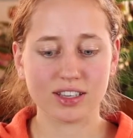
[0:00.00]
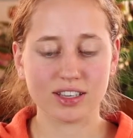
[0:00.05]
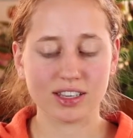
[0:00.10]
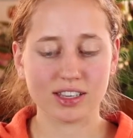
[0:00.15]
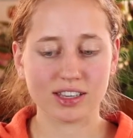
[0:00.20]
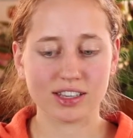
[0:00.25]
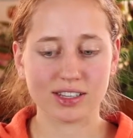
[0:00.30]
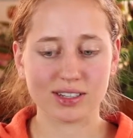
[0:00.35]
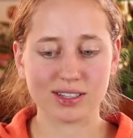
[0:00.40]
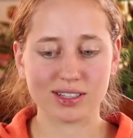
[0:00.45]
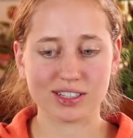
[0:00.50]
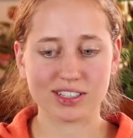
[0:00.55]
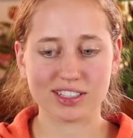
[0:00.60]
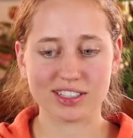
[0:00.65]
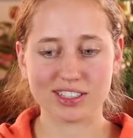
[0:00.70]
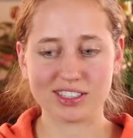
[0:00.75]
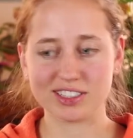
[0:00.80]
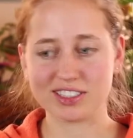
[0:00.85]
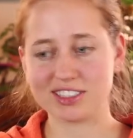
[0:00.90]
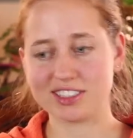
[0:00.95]

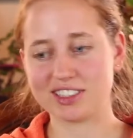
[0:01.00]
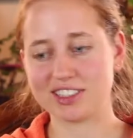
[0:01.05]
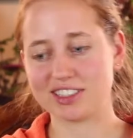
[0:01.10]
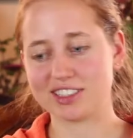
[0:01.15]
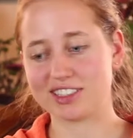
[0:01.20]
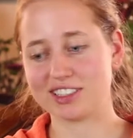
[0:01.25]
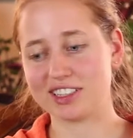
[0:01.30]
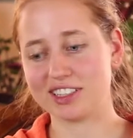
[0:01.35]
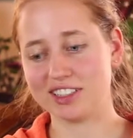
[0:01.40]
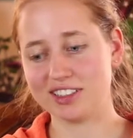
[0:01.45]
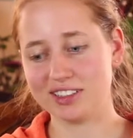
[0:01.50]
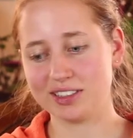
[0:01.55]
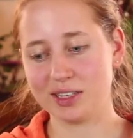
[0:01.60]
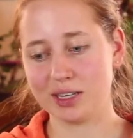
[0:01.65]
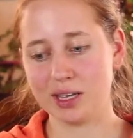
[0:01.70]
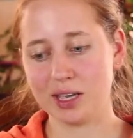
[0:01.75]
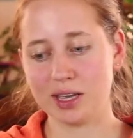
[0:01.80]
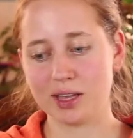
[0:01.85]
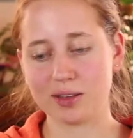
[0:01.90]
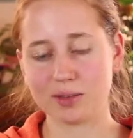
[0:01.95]
there is, let's see,
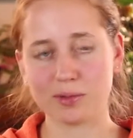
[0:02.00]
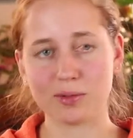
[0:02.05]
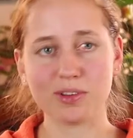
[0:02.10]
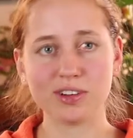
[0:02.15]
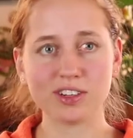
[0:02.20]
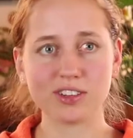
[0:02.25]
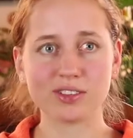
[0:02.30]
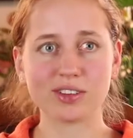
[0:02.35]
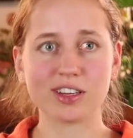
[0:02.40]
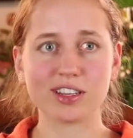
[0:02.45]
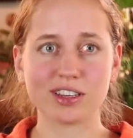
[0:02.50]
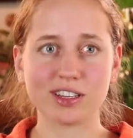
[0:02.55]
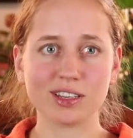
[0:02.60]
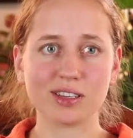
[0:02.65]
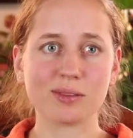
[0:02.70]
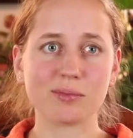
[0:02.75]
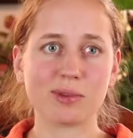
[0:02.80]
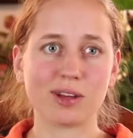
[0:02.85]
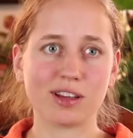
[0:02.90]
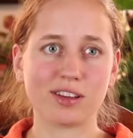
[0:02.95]
one great thing
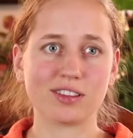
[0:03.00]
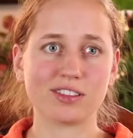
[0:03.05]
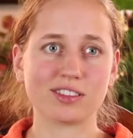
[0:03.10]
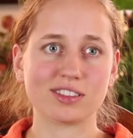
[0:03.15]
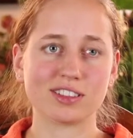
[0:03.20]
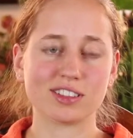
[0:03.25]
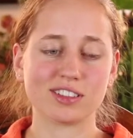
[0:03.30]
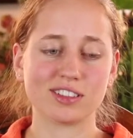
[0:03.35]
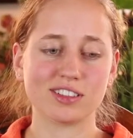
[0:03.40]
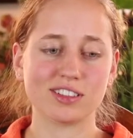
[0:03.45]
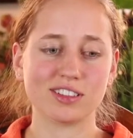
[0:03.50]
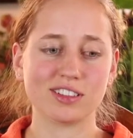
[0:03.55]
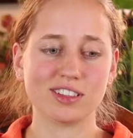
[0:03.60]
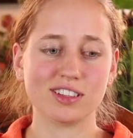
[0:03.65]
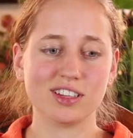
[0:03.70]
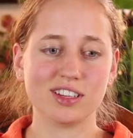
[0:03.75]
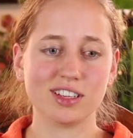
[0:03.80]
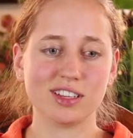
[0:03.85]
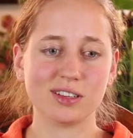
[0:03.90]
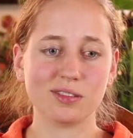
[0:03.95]
about
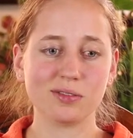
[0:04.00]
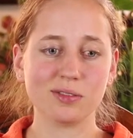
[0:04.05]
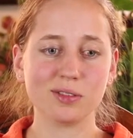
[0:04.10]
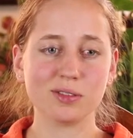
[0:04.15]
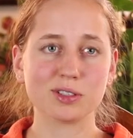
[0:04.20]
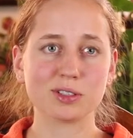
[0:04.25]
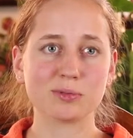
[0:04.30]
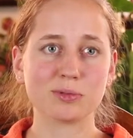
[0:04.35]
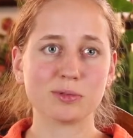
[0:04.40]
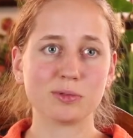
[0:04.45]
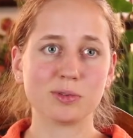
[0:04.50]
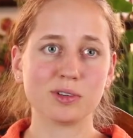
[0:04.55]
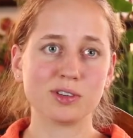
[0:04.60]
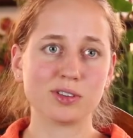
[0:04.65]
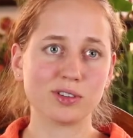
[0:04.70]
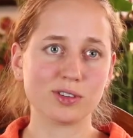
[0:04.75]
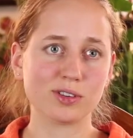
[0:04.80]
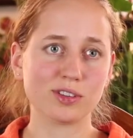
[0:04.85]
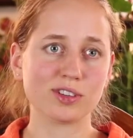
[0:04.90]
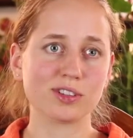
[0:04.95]
the food is when you
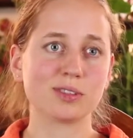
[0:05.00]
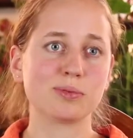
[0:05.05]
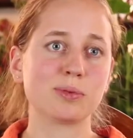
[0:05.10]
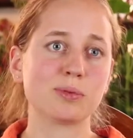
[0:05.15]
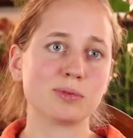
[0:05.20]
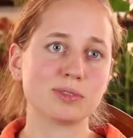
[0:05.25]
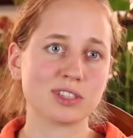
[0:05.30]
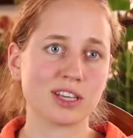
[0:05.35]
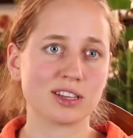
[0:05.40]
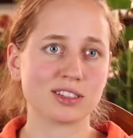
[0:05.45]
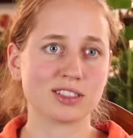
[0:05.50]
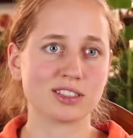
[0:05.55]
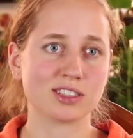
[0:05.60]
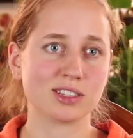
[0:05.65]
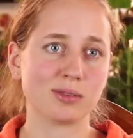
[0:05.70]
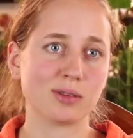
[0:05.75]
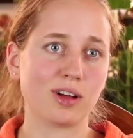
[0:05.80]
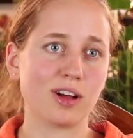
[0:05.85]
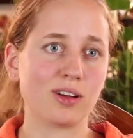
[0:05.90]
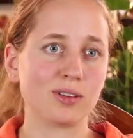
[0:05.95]
go into people's houses,
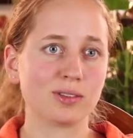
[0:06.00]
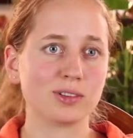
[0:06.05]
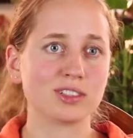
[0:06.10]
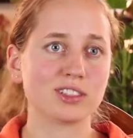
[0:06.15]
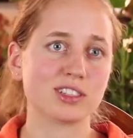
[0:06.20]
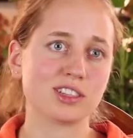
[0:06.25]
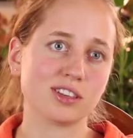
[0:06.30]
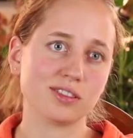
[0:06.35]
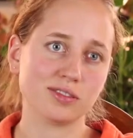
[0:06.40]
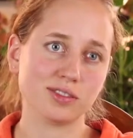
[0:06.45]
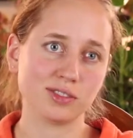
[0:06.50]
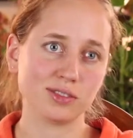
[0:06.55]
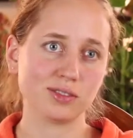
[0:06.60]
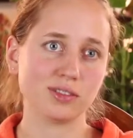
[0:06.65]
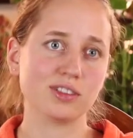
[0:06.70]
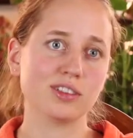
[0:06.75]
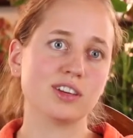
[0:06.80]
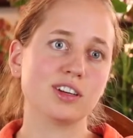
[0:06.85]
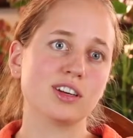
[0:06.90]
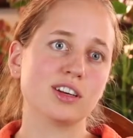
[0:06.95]
they will always give you
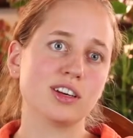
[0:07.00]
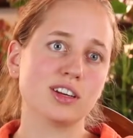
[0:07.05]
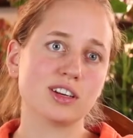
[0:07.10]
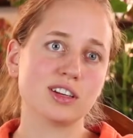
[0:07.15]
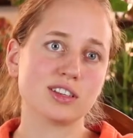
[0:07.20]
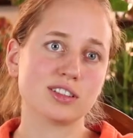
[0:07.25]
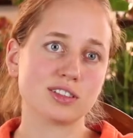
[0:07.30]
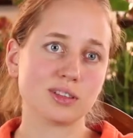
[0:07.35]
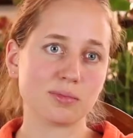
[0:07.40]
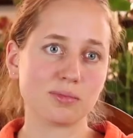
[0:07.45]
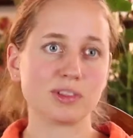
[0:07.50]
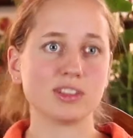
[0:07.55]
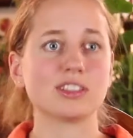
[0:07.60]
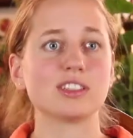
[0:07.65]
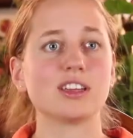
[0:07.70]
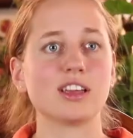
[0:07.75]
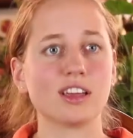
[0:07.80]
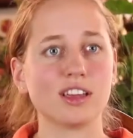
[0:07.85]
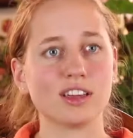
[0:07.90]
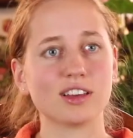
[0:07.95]
something
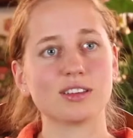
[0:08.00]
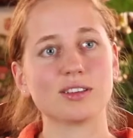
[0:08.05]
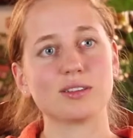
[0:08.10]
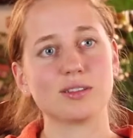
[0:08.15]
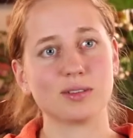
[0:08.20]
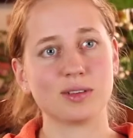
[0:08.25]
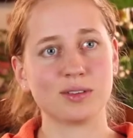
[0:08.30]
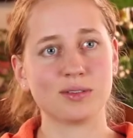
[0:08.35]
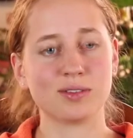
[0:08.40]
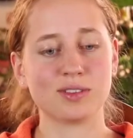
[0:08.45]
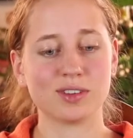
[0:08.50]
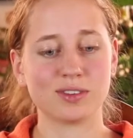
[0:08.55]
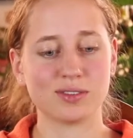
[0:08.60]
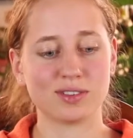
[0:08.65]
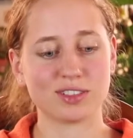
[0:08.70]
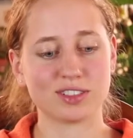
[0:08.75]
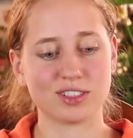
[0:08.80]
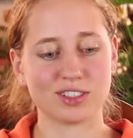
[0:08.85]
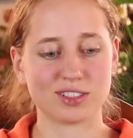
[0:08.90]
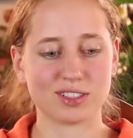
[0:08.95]
to eat, even if
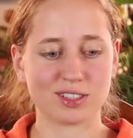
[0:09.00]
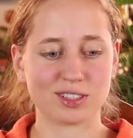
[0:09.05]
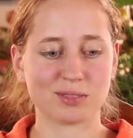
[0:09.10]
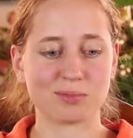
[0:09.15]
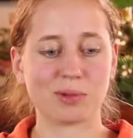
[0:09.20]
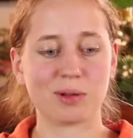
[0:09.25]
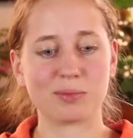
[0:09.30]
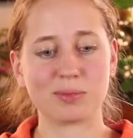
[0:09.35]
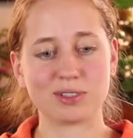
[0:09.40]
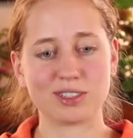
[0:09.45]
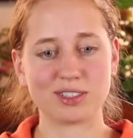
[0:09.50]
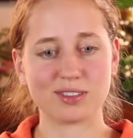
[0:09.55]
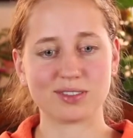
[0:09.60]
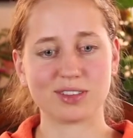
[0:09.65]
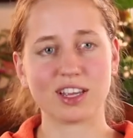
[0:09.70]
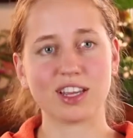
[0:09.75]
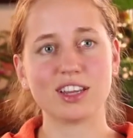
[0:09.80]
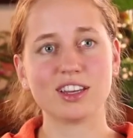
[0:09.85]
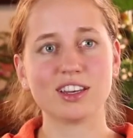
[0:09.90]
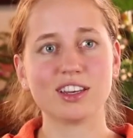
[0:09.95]
it's just a small piece of
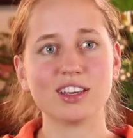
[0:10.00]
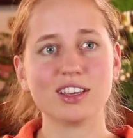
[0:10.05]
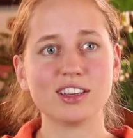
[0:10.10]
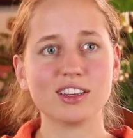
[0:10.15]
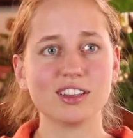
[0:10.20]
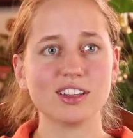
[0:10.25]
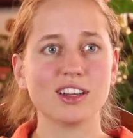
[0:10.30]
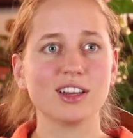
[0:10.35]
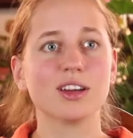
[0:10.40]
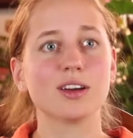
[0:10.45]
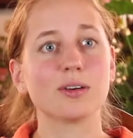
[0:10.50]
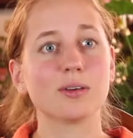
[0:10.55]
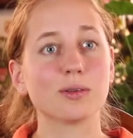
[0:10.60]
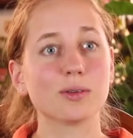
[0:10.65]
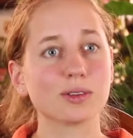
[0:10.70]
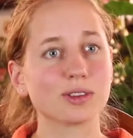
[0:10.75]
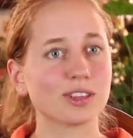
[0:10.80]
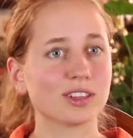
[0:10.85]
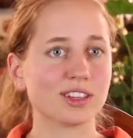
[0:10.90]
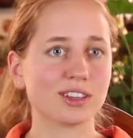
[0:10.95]
candy,
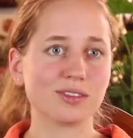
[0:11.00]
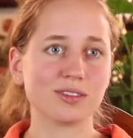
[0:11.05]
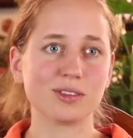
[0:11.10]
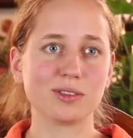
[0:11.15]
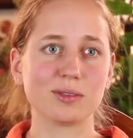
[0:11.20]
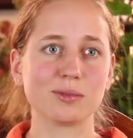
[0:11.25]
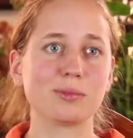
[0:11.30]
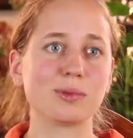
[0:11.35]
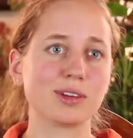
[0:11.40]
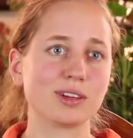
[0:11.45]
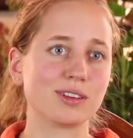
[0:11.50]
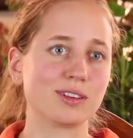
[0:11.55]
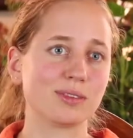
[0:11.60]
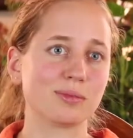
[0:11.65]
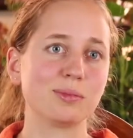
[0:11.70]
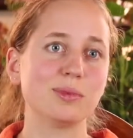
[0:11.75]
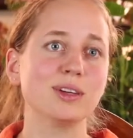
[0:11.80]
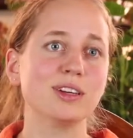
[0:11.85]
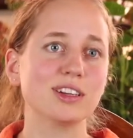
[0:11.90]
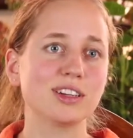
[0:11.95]
or they'll give you a big
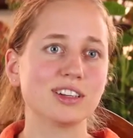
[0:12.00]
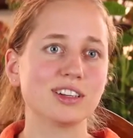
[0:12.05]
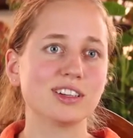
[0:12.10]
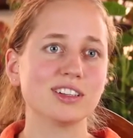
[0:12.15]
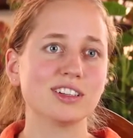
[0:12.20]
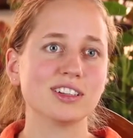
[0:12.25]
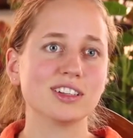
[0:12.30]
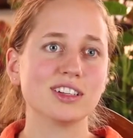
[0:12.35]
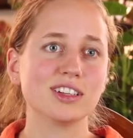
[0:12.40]
meal.